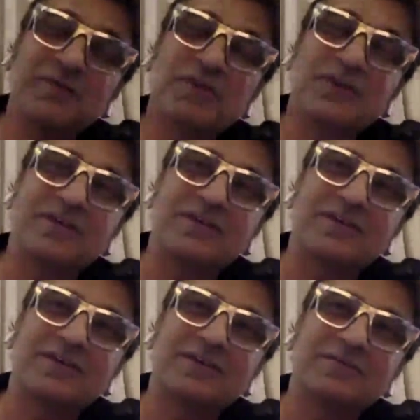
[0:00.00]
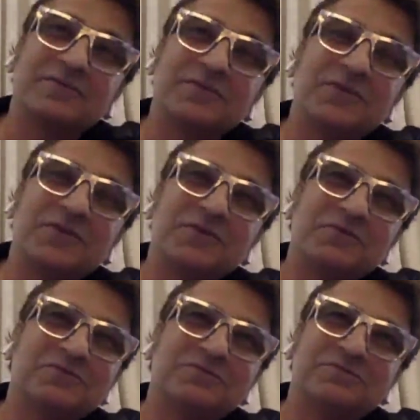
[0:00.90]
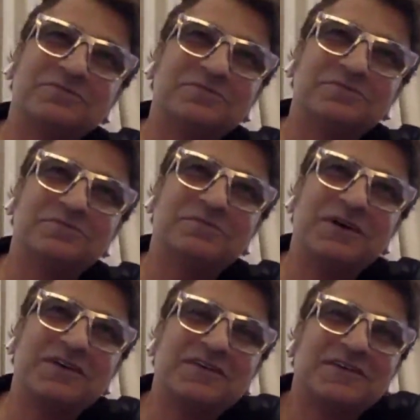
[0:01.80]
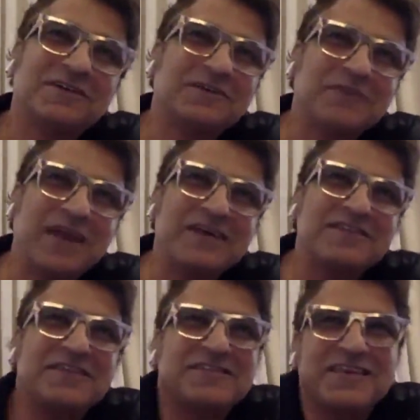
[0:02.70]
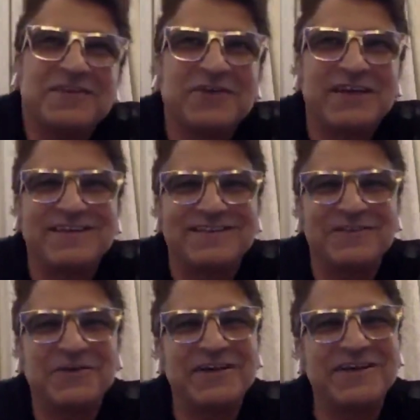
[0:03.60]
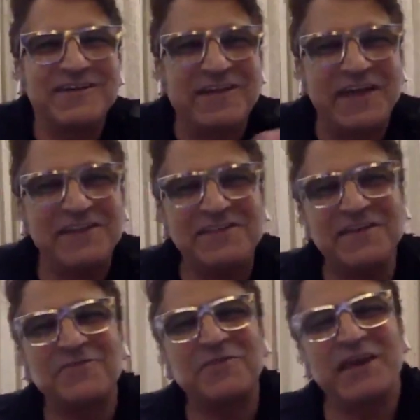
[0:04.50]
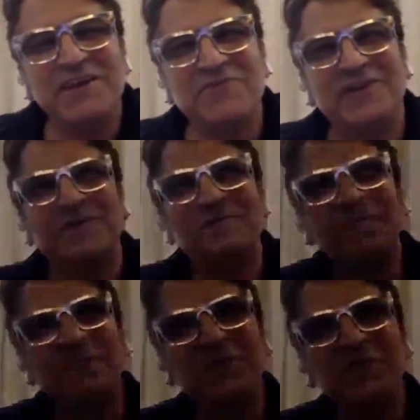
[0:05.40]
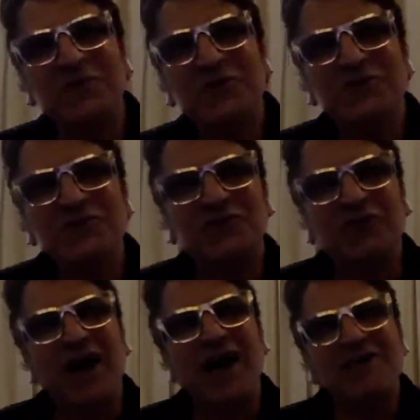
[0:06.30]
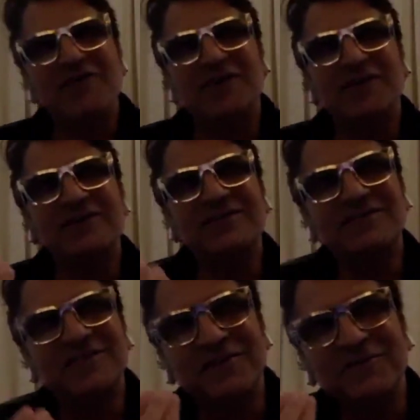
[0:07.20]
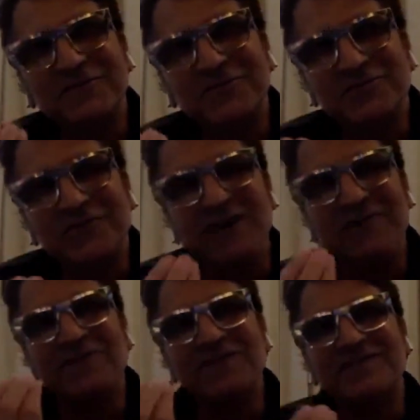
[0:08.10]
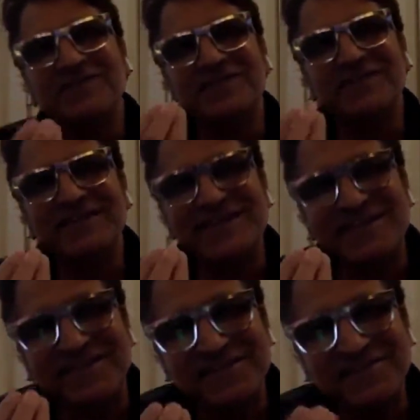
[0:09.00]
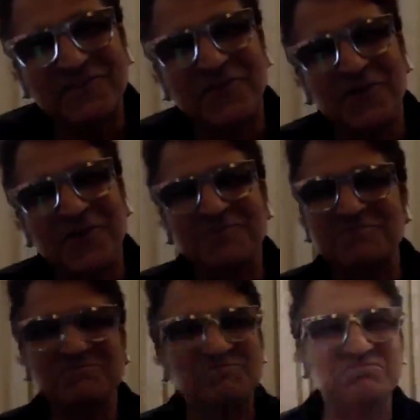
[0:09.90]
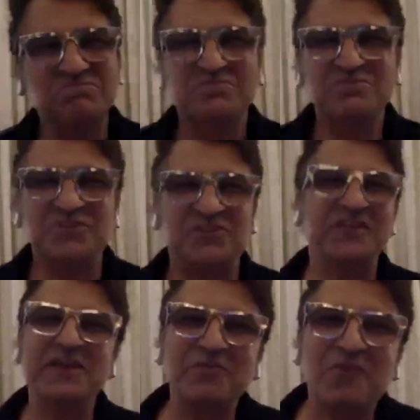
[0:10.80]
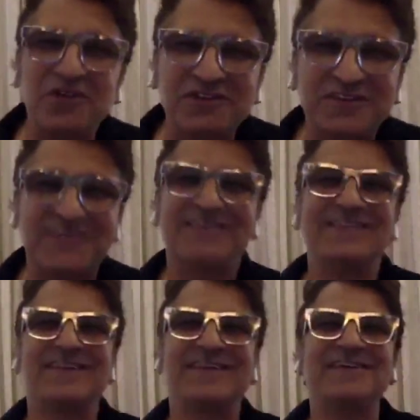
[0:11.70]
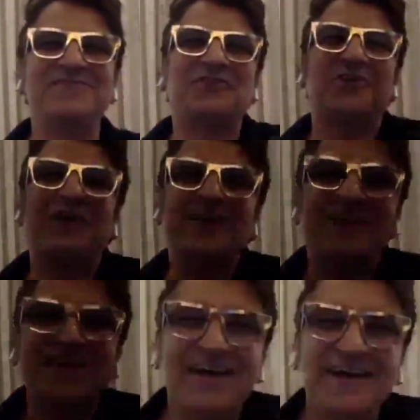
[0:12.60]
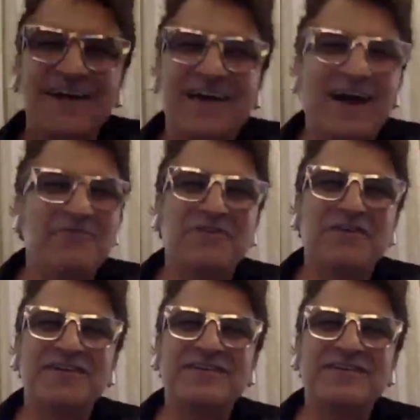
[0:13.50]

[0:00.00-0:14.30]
it's very odd to say, but, you know, but as they say, you can learn anything from anywhere. So I've learned stuff. I've learned certain lessons from the single malts that I enjoy.